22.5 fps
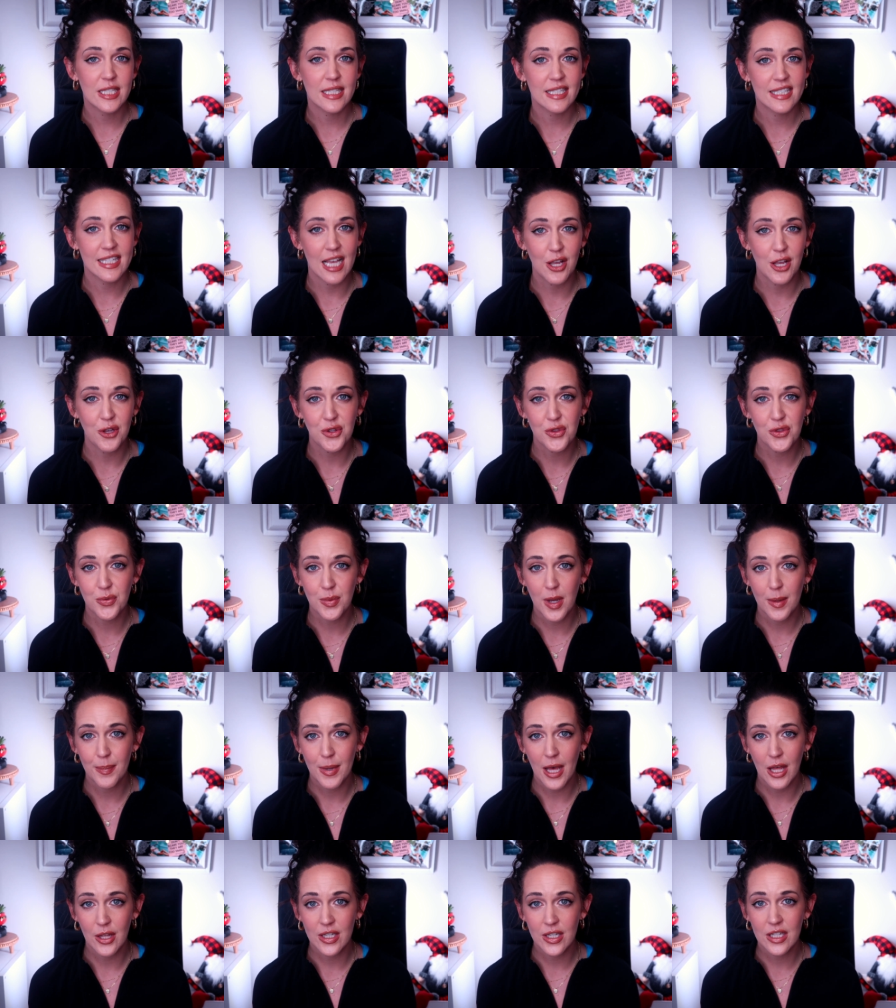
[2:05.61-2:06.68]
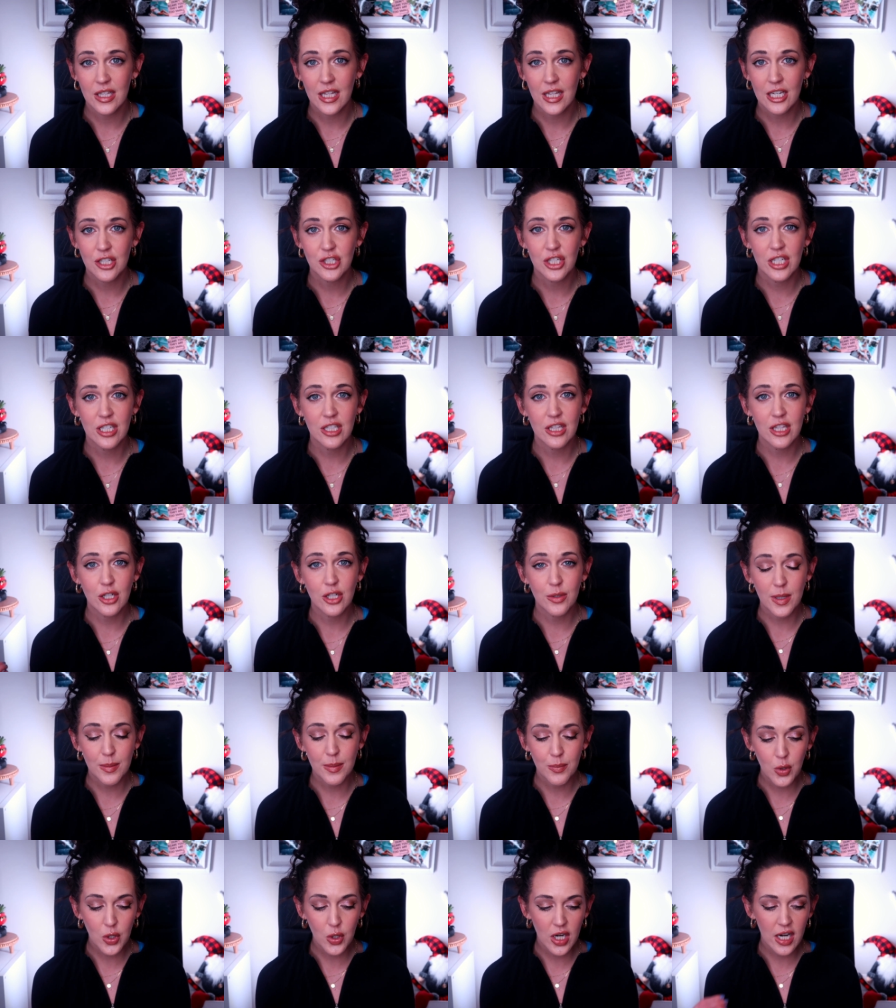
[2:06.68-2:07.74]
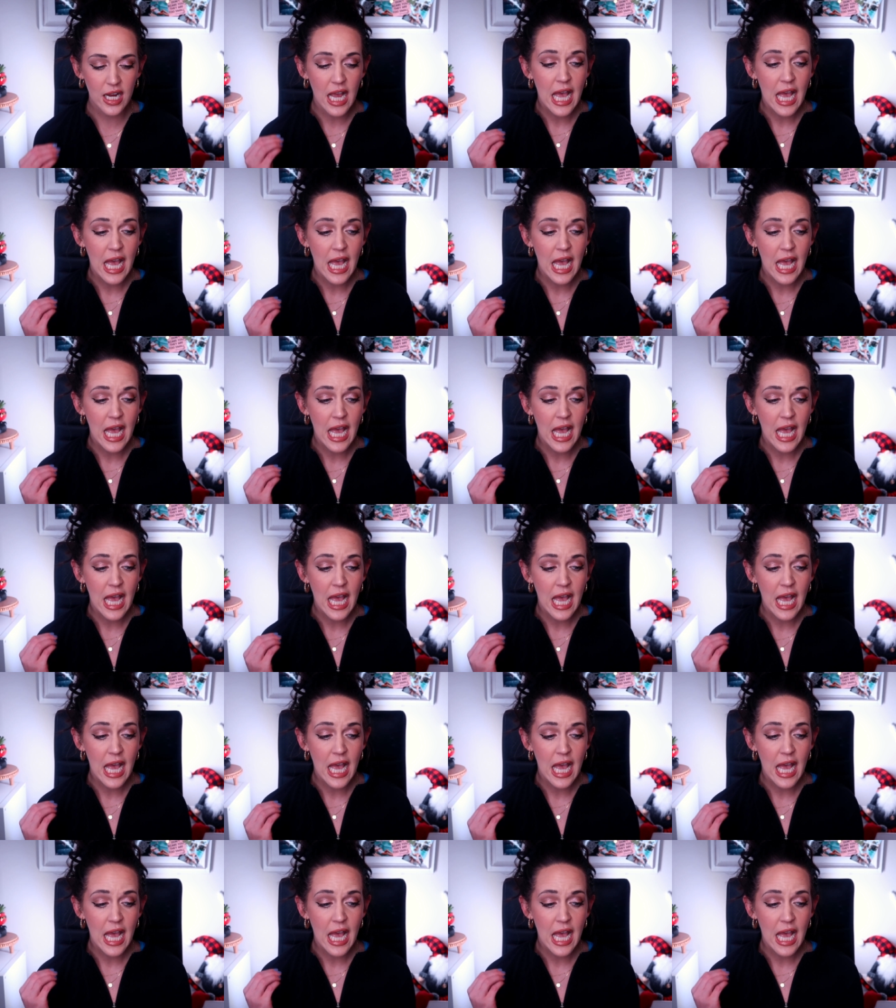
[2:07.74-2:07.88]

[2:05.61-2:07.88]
to cycle through my palette collection a little bit more